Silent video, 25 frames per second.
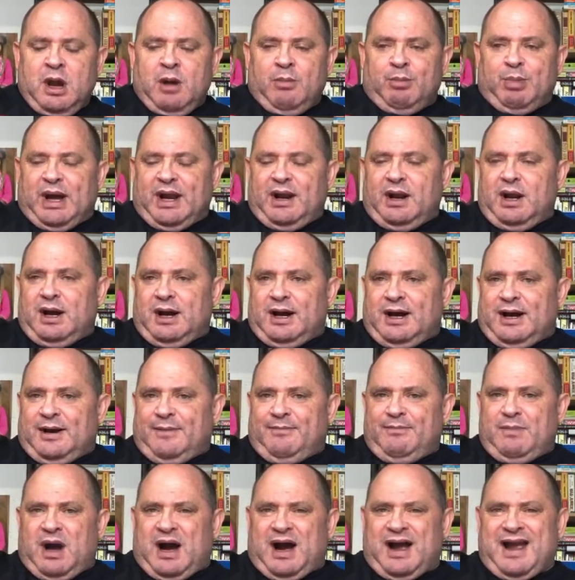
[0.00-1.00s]
But
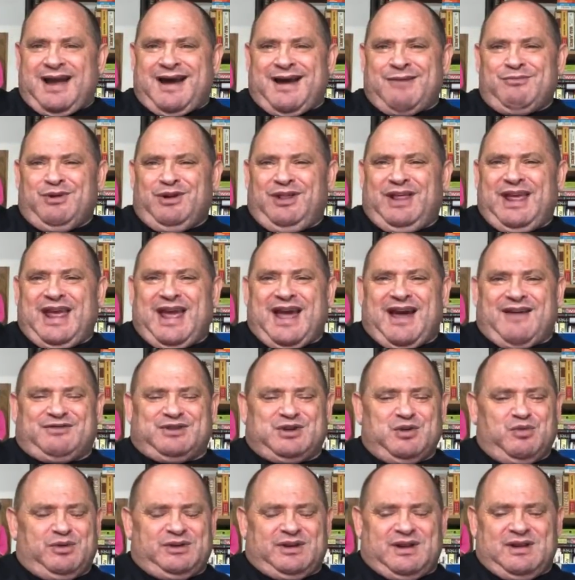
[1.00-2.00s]
I really
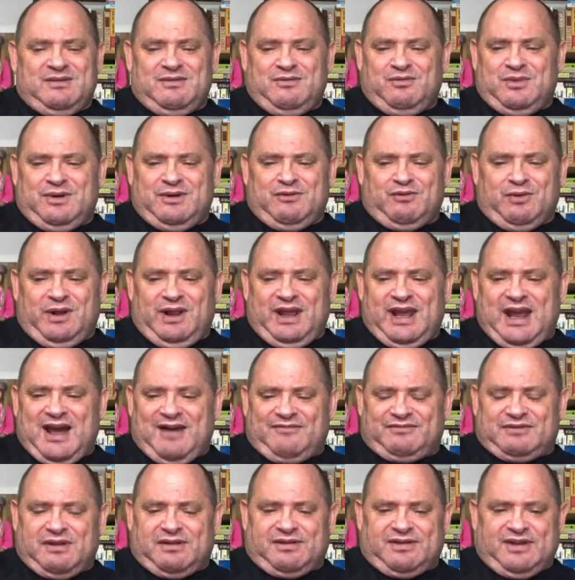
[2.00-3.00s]
would really
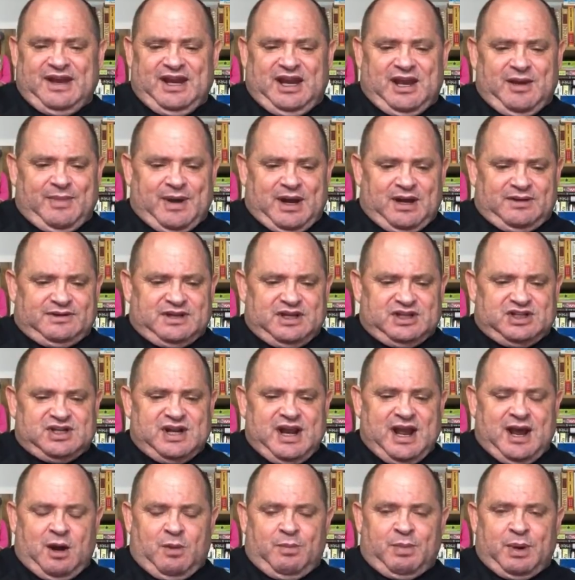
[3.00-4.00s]
have to think about this now.